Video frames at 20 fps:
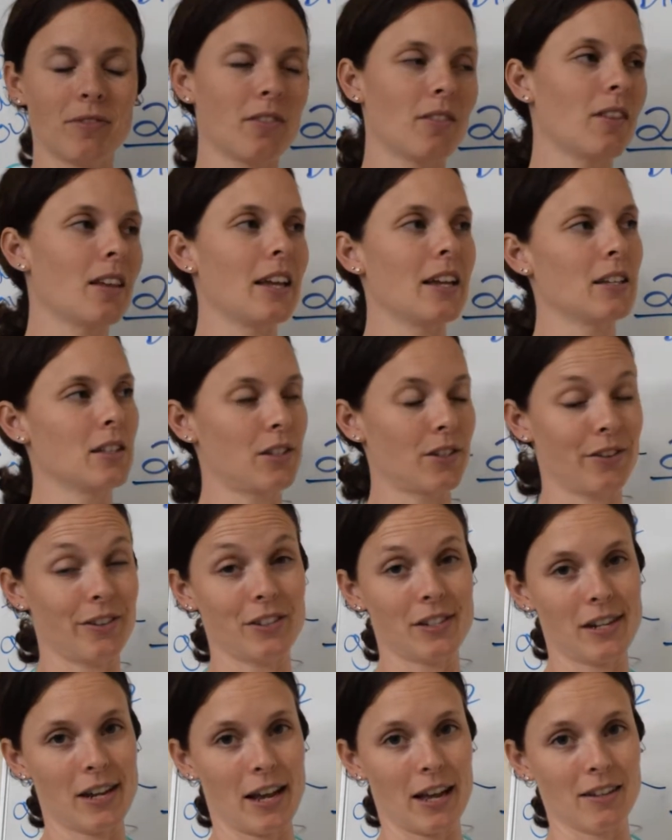The answer
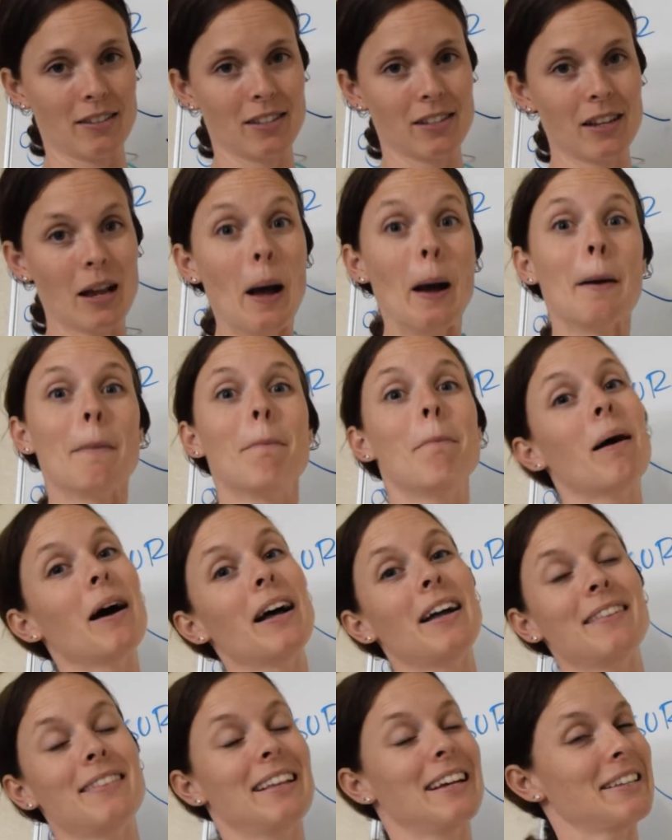is yes,
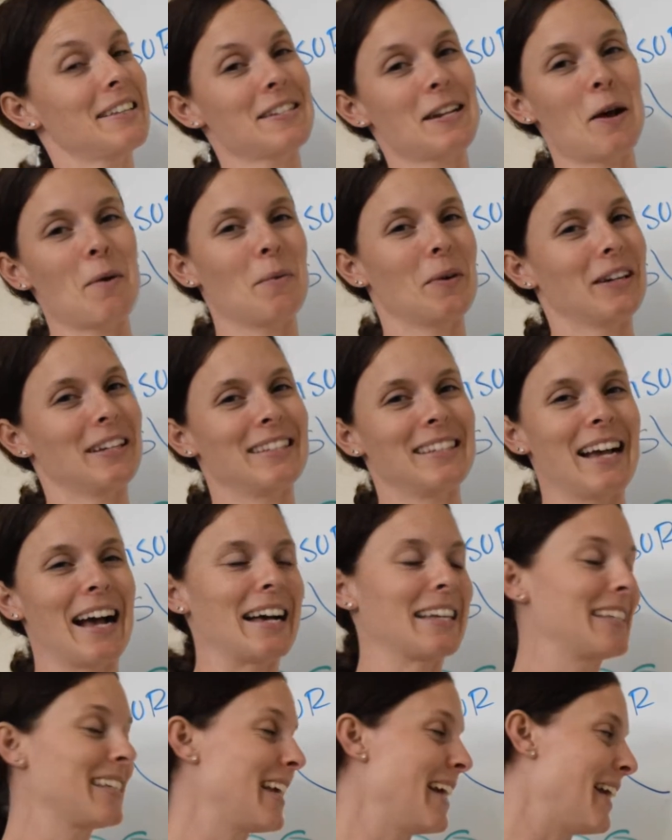but that's not what it's
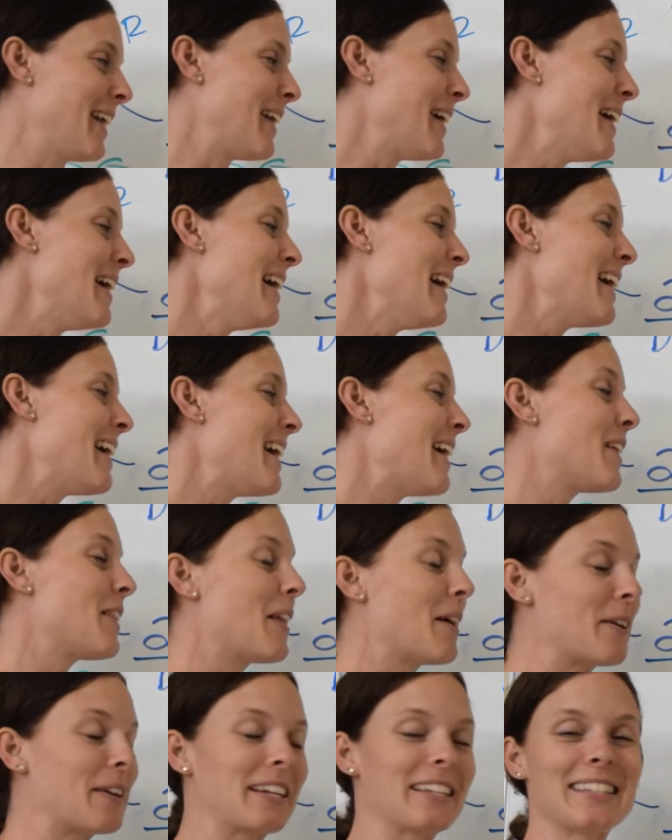asking and
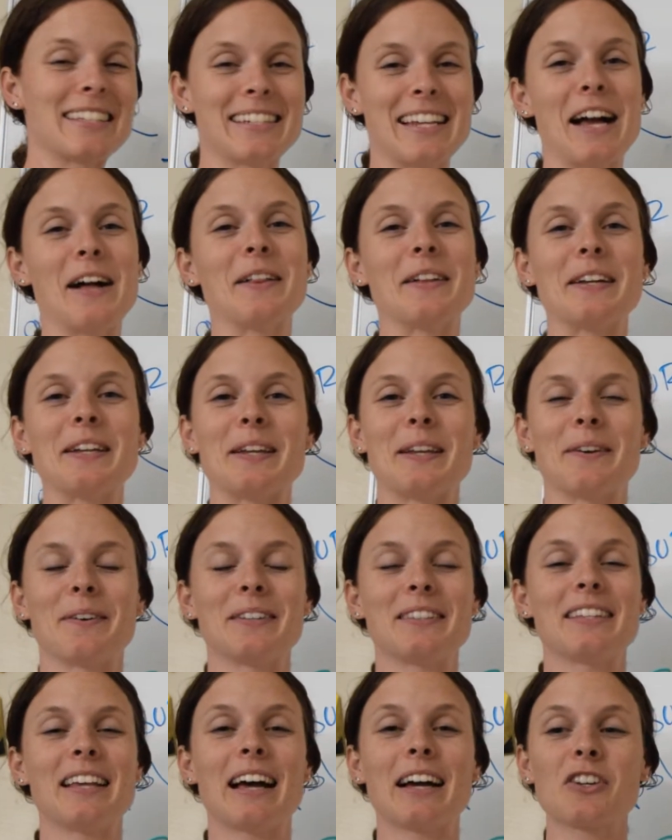what it's telling you.
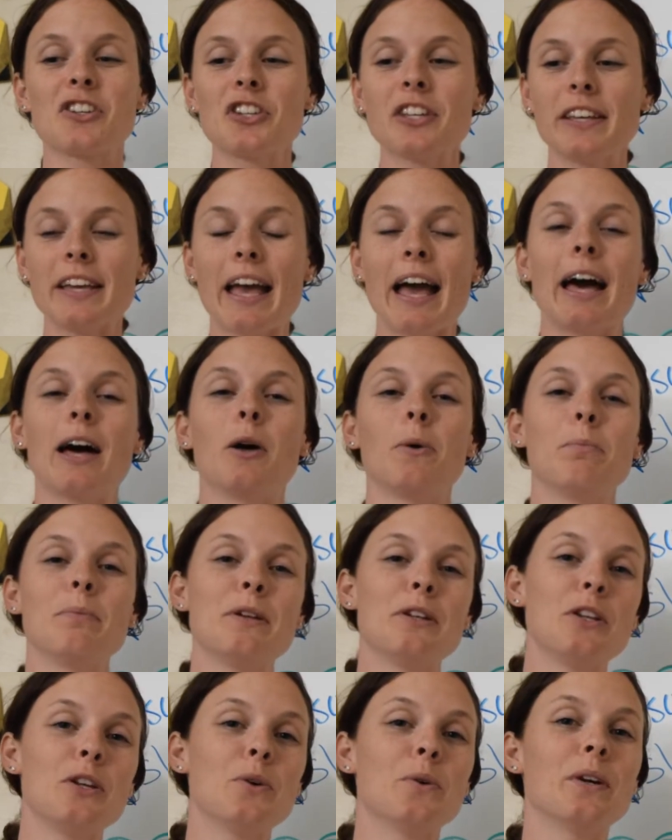It's actually
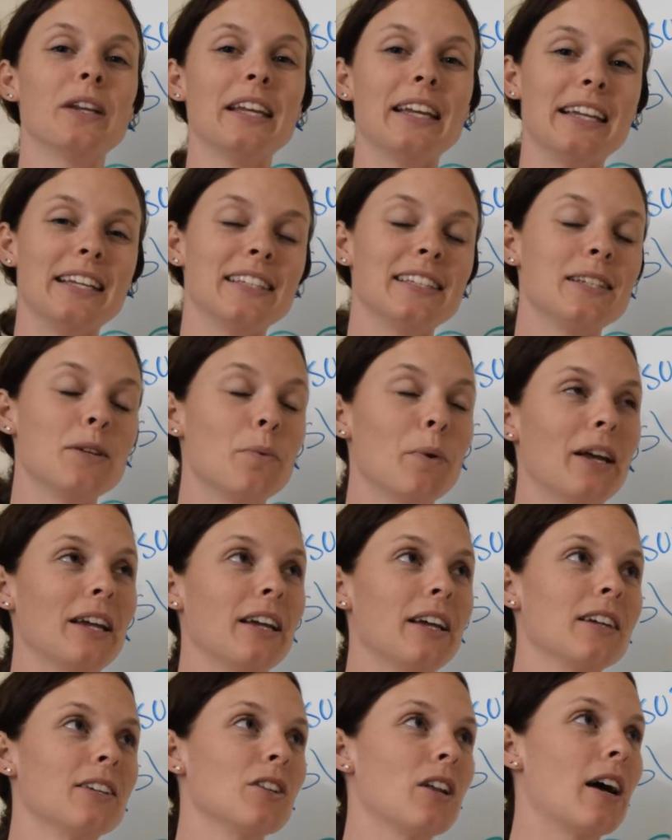helping you with an easy
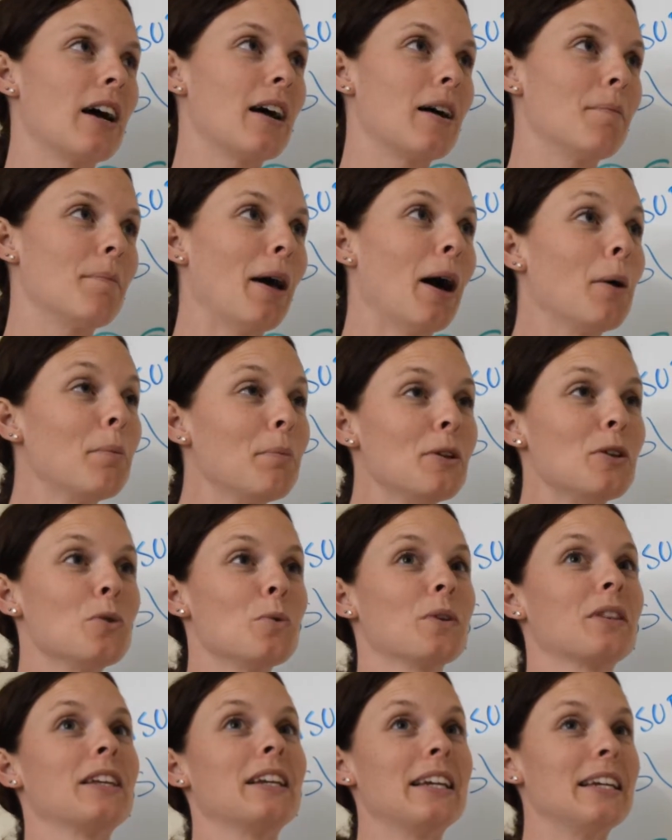way on how
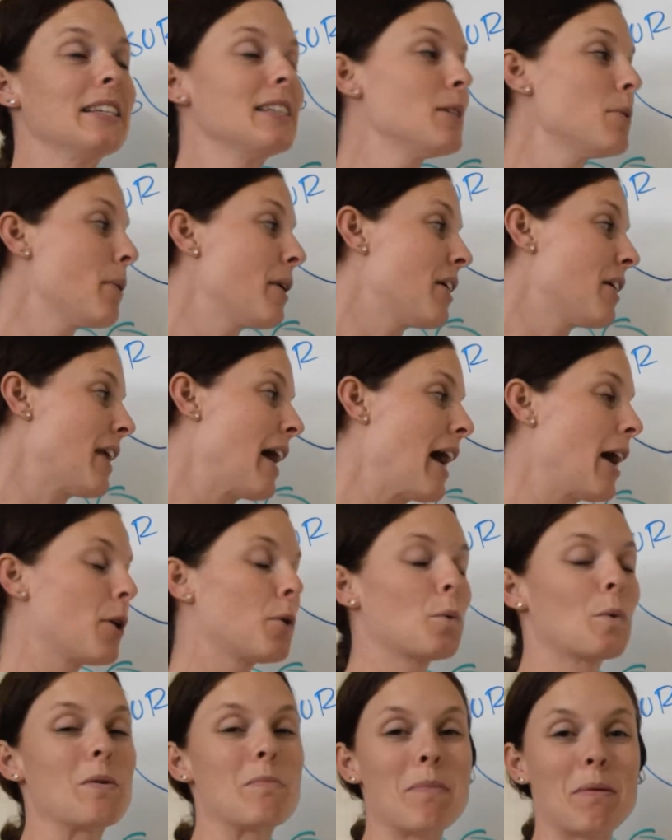
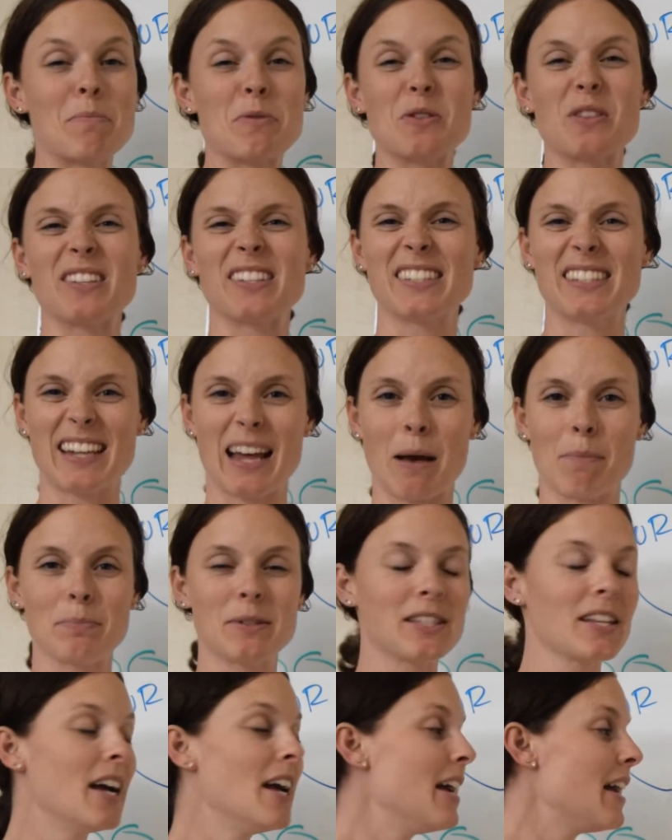to remember the
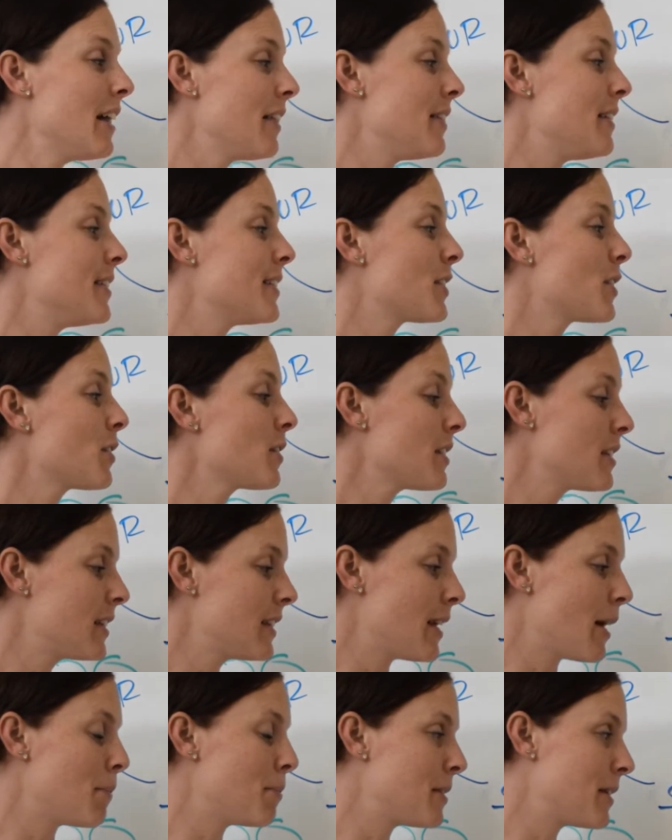steps. These are the
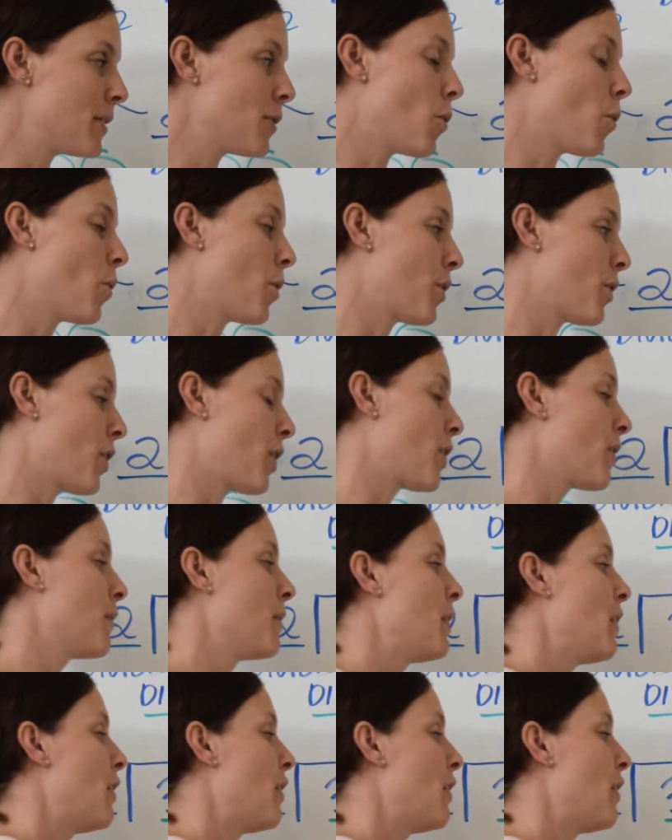steps in order.